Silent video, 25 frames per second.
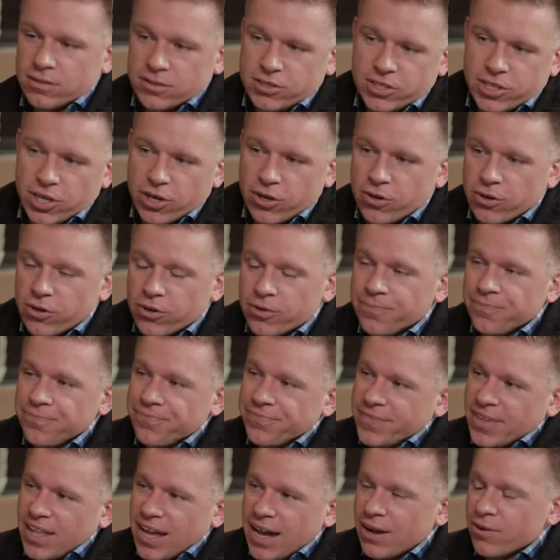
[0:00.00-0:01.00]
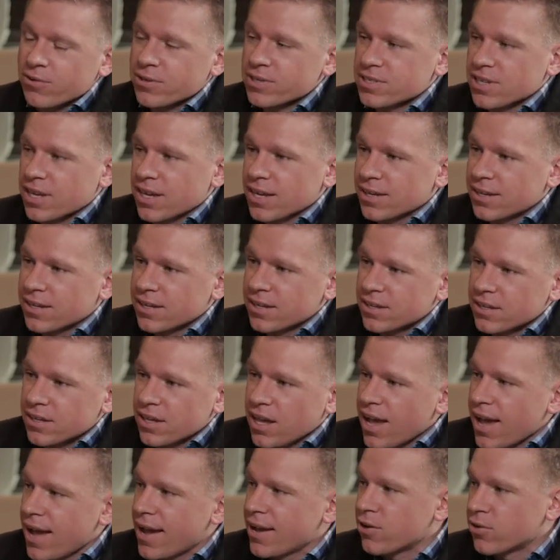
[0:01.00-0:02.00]
So I was like,
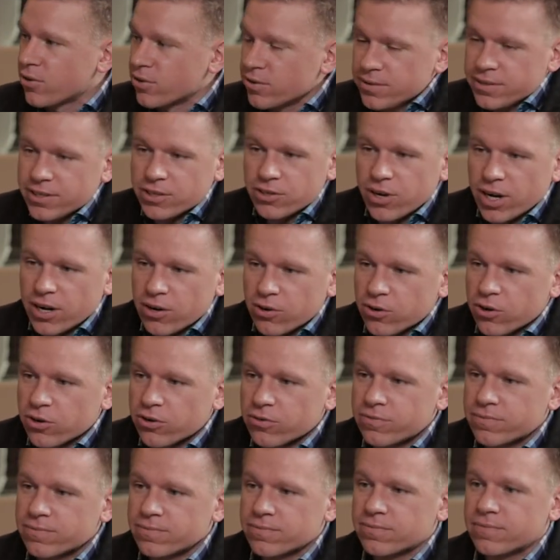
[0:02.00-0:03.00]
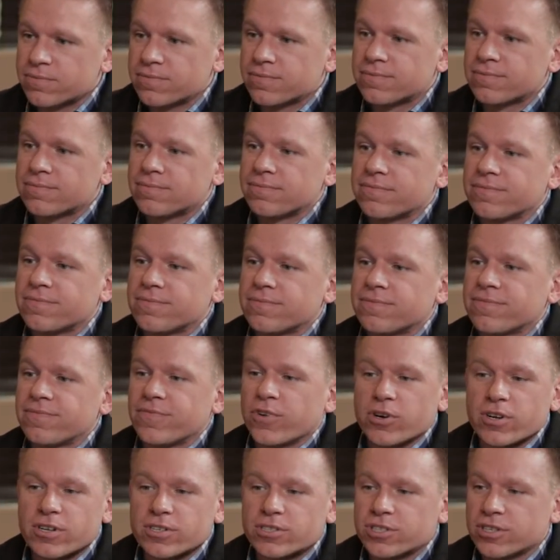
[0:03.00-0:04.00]
yeah, I don't know if
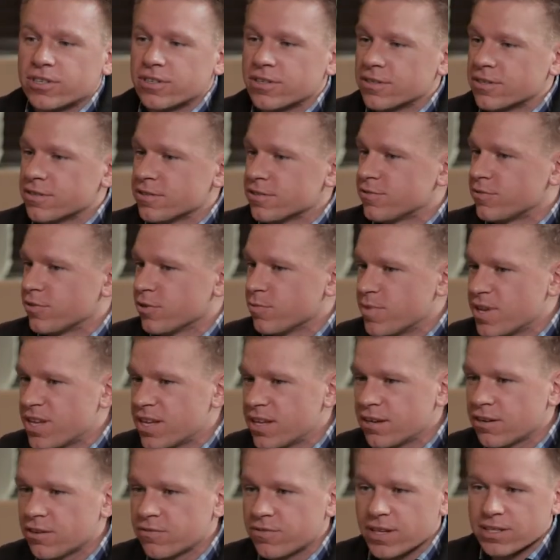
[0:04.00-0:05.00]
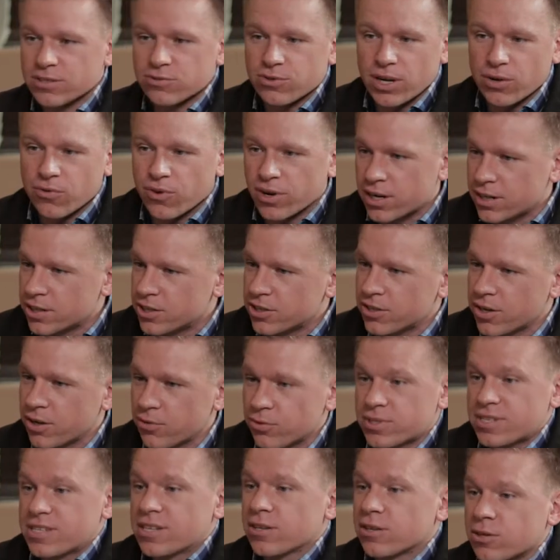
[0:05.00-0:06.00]
furniture is for me or if that's what I want to do.
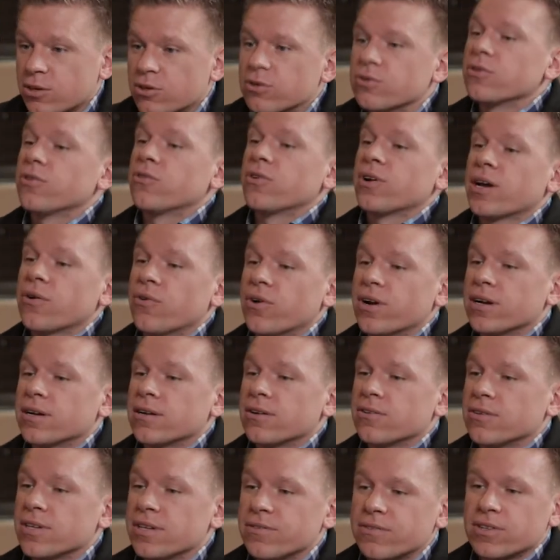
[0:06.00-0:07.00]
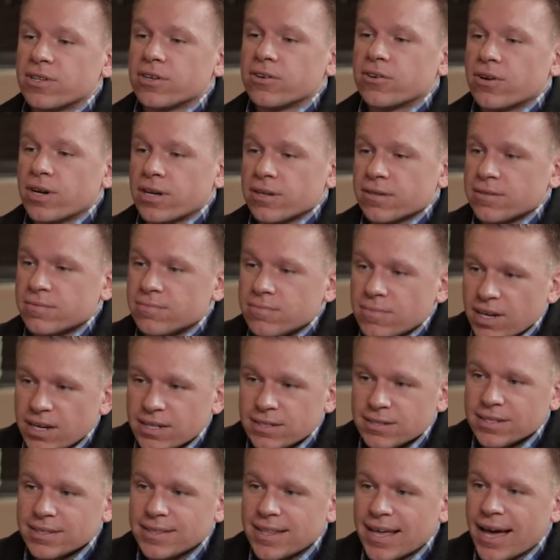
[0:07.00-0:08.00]
I still don't know what I want to do, even though I
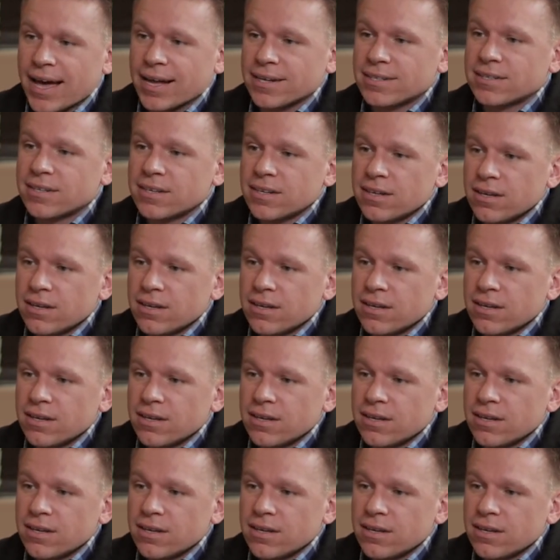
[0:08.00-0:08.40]
did that.